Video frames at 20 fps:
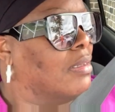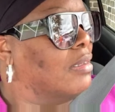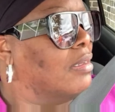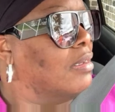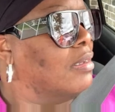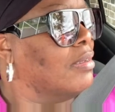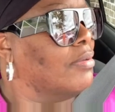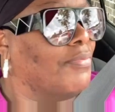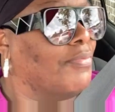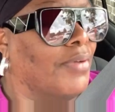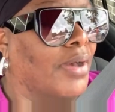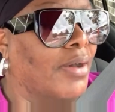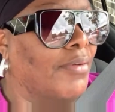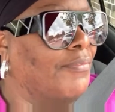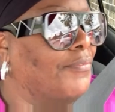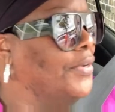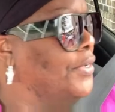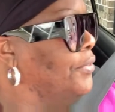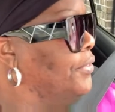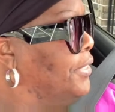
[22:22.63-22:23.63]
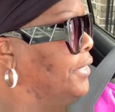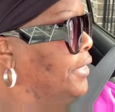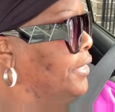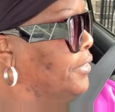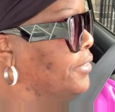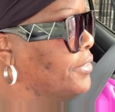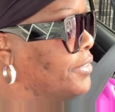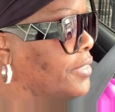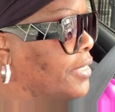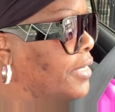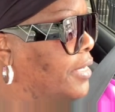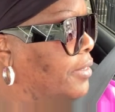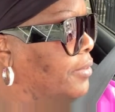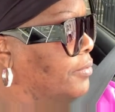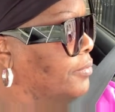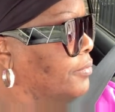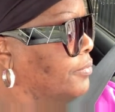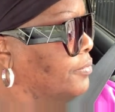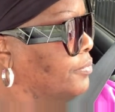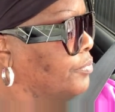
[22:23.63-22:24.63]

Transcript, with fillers: a, a few years ago